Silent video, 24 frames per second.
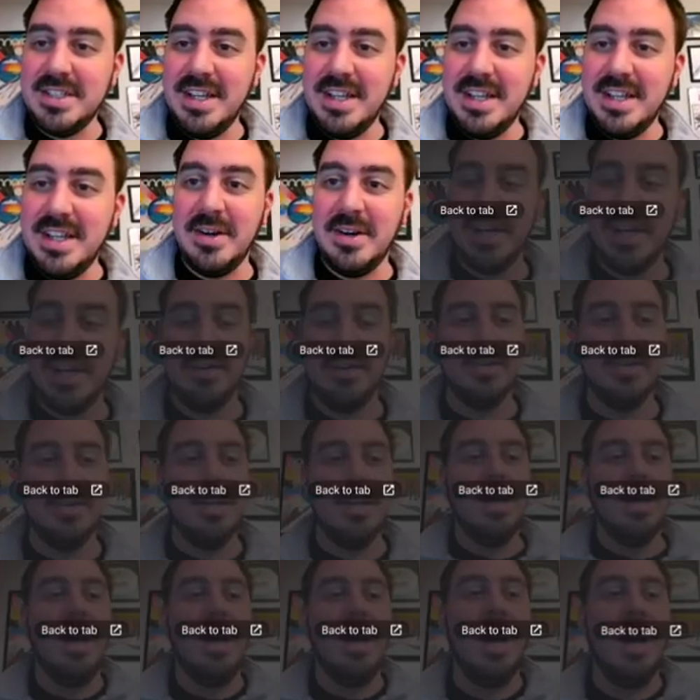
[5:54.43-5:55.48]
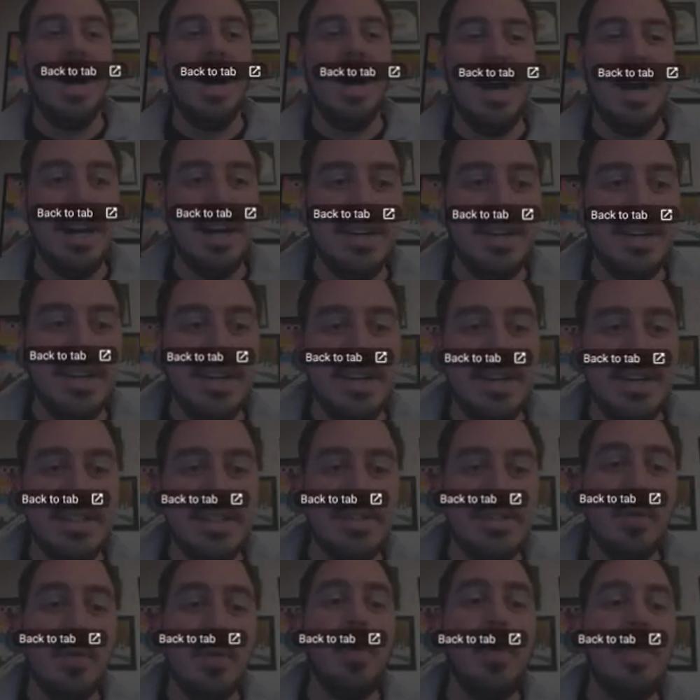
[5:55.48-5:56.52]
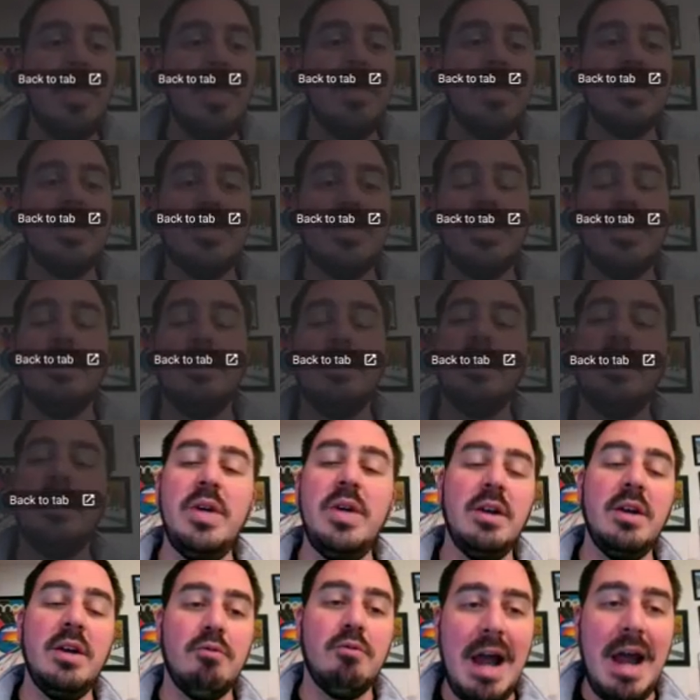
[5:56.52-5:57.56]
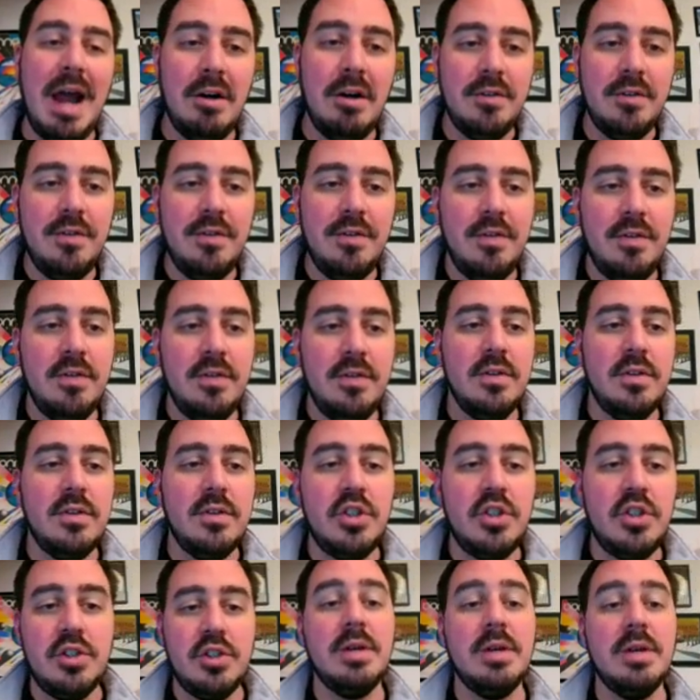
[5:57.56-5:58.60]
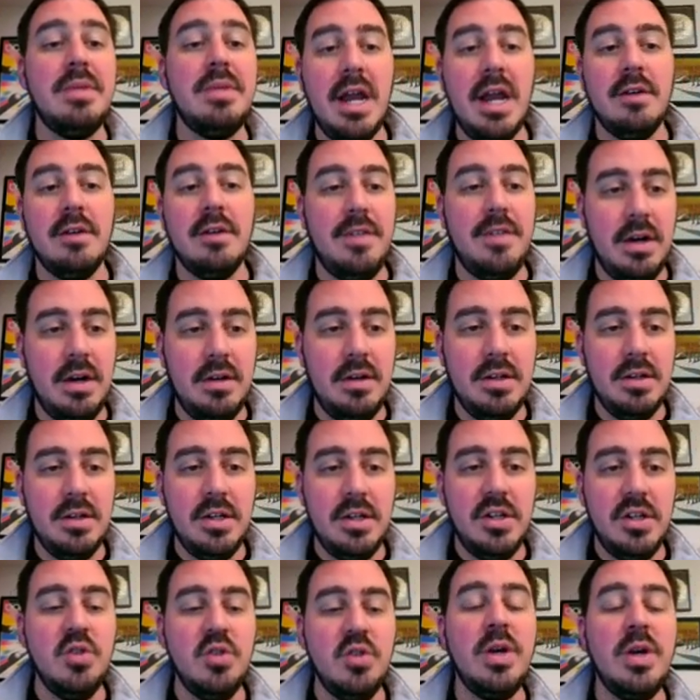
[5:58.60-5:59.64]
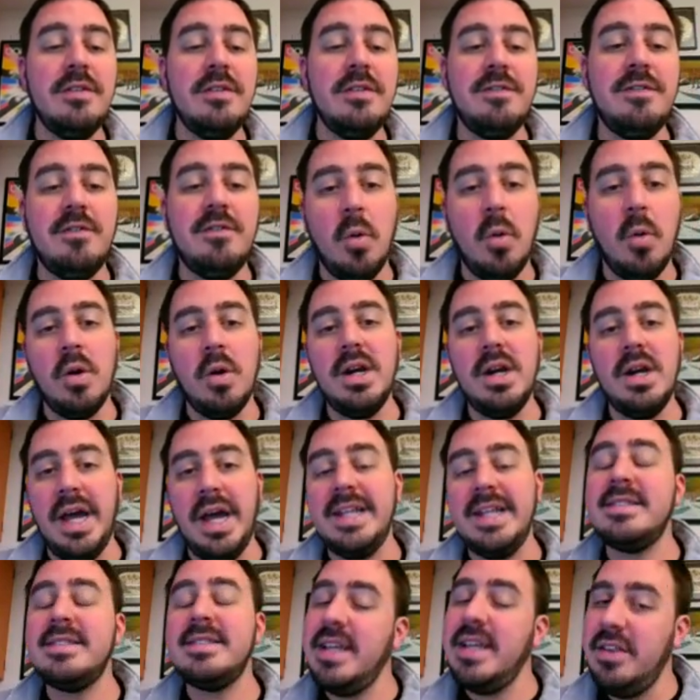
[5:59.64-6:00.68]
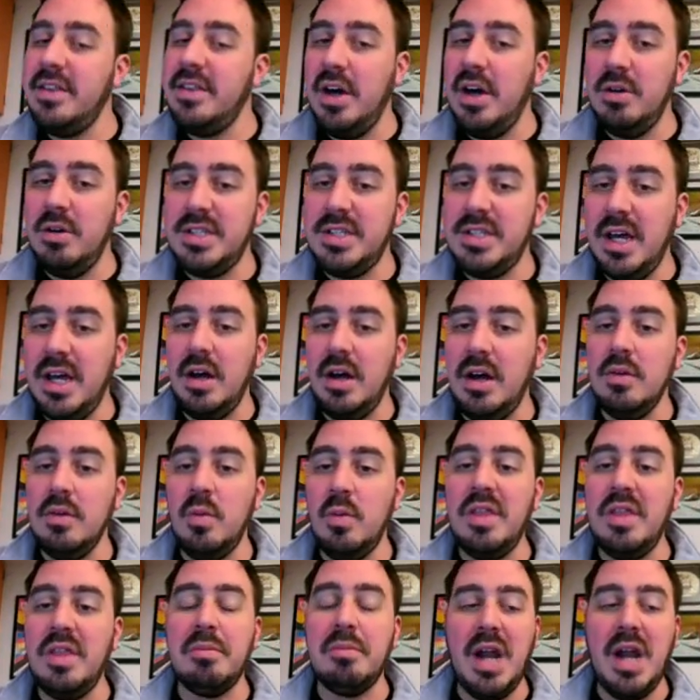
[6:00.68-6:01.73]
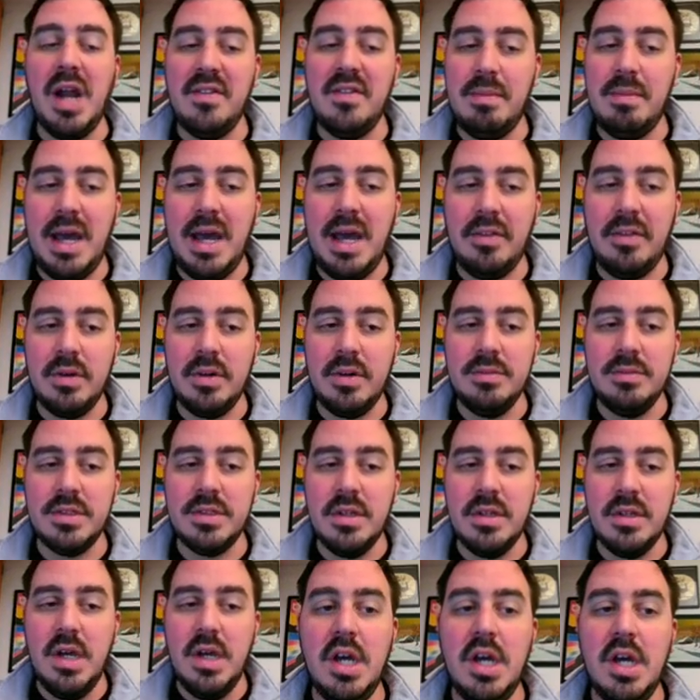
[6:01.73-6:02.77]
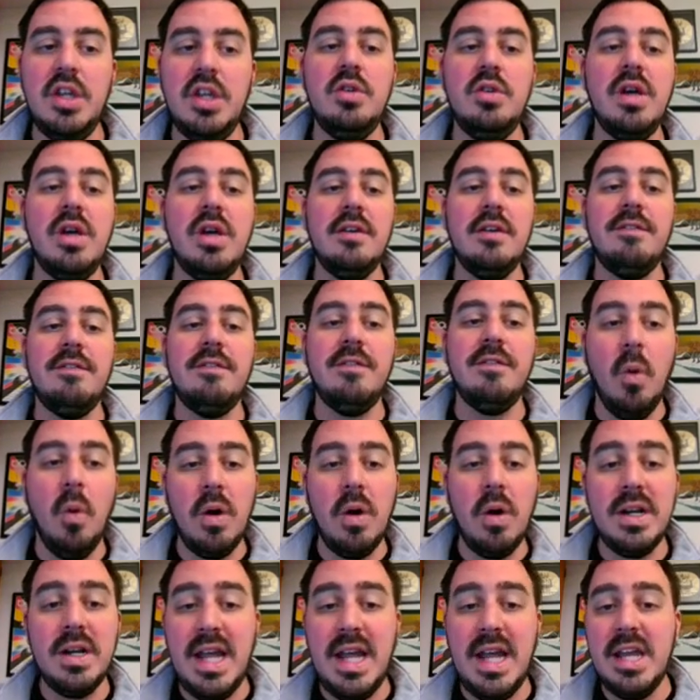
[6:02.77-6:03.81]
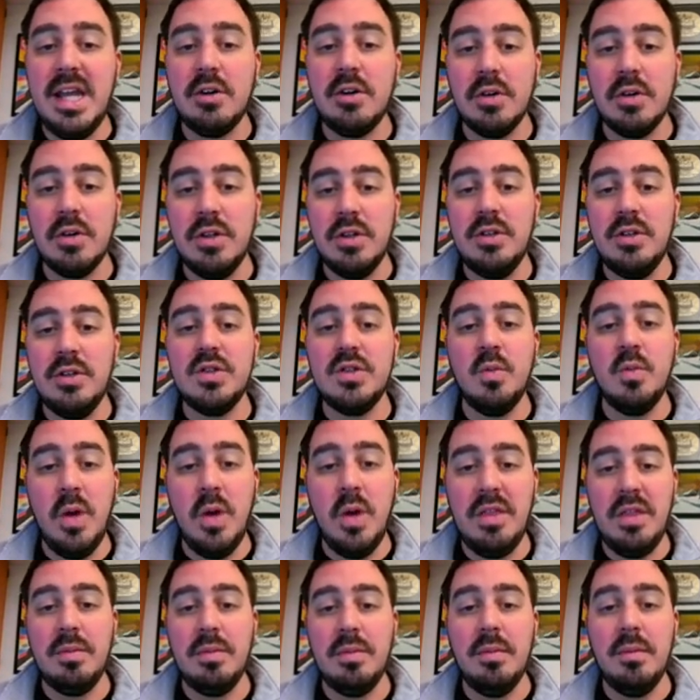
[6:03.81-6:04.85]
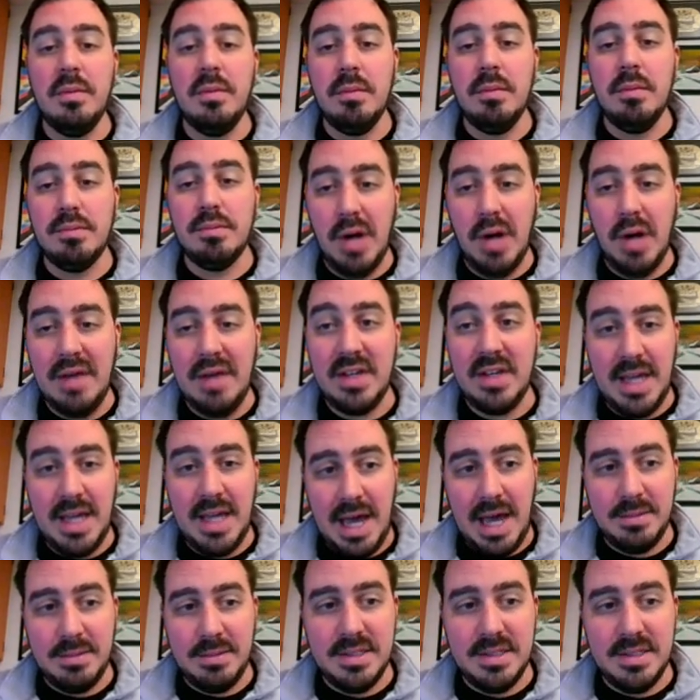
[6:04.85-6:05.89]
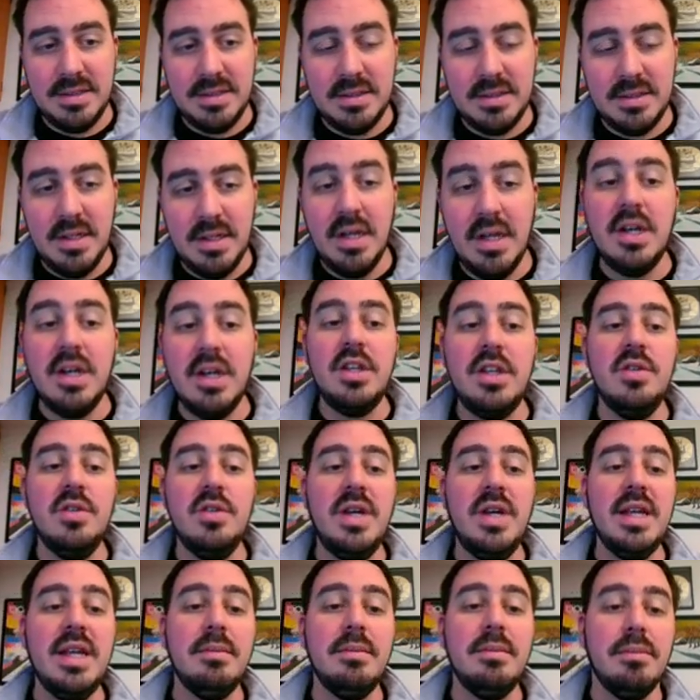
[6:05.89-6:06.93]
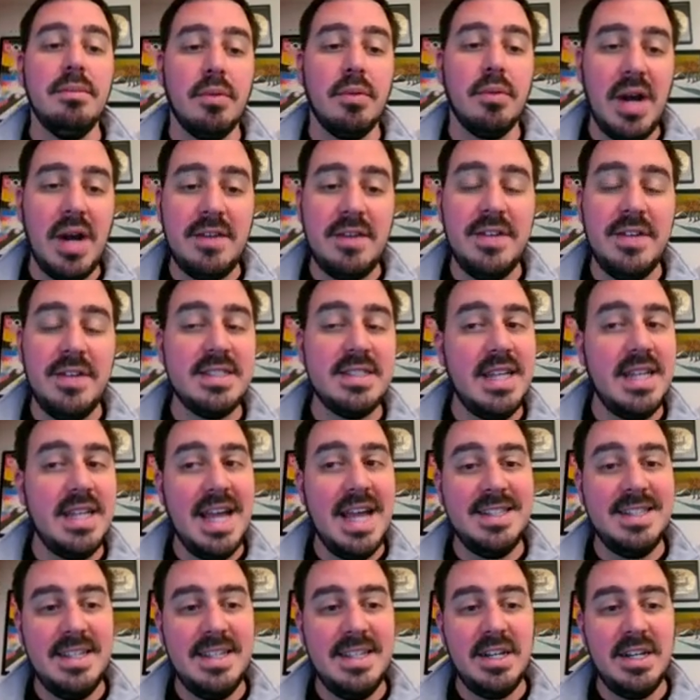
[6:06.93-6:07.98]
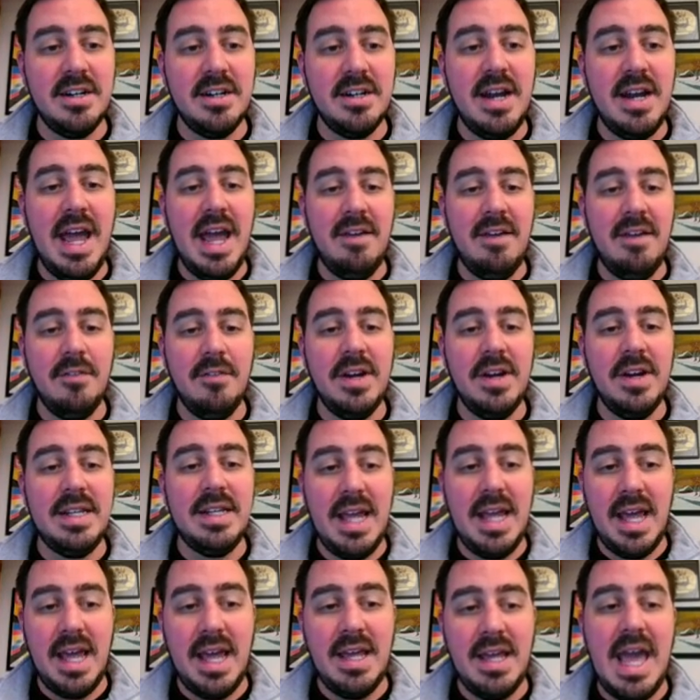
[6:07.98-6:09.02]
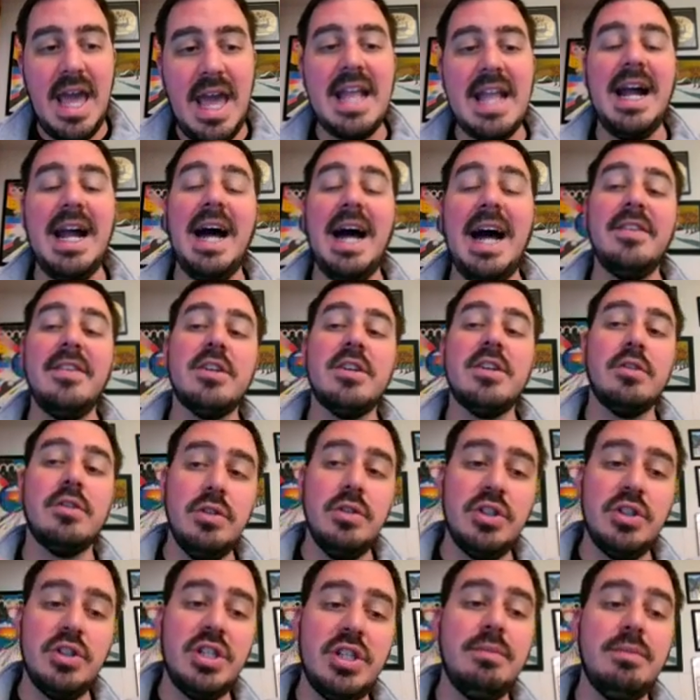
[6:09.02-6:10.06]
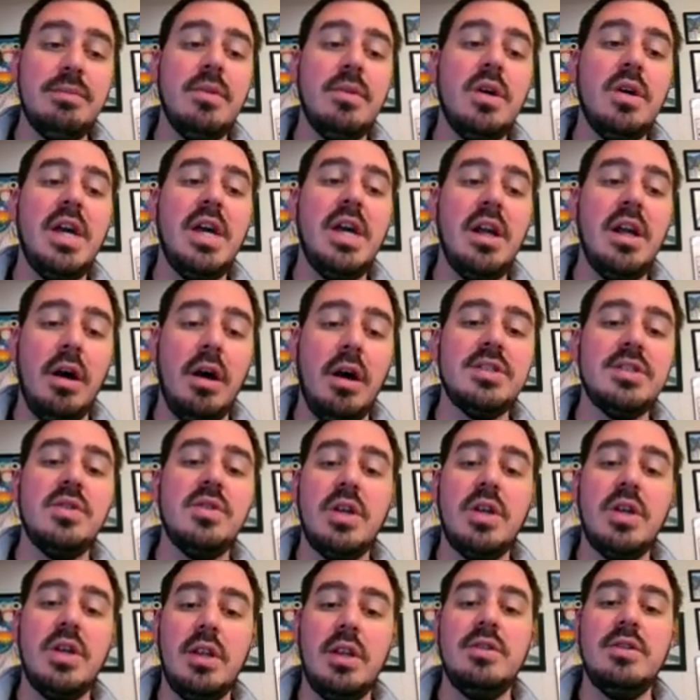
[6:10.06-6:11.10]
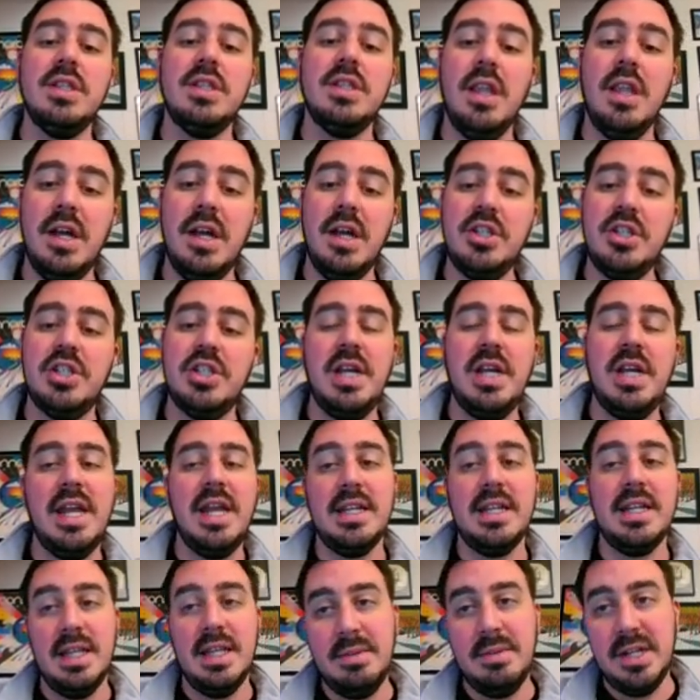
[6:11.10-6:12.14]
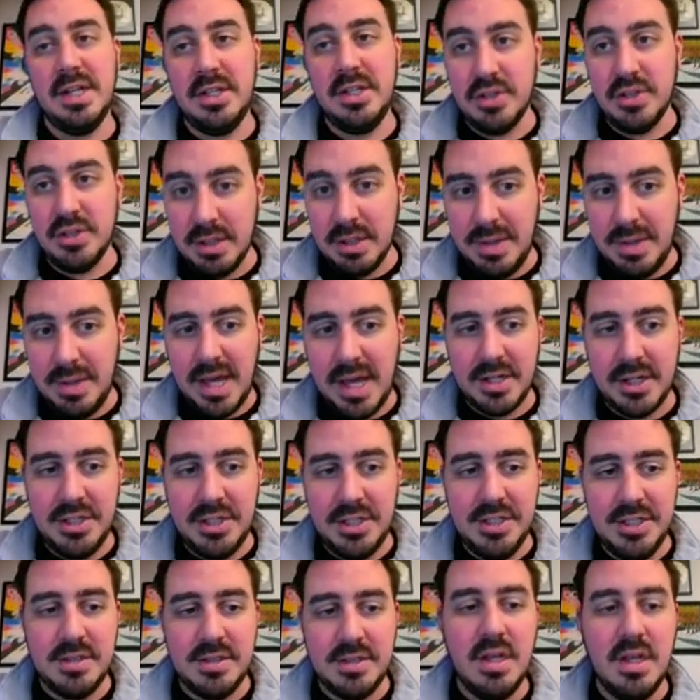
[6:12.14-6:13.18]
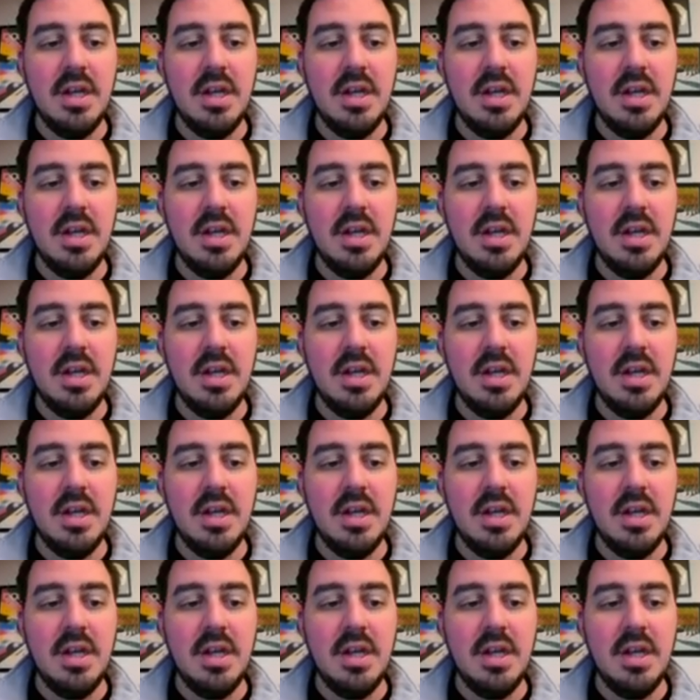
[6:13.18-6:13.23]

There we go. So with this trip, you get round trip airfare. You get 4 nights in the hotel with private bathrooms. You get a 4-day cruise with private cabins. You get breakfast and dinner every day. And on the cruise ship, it also includes lunch and unlimited drink packages.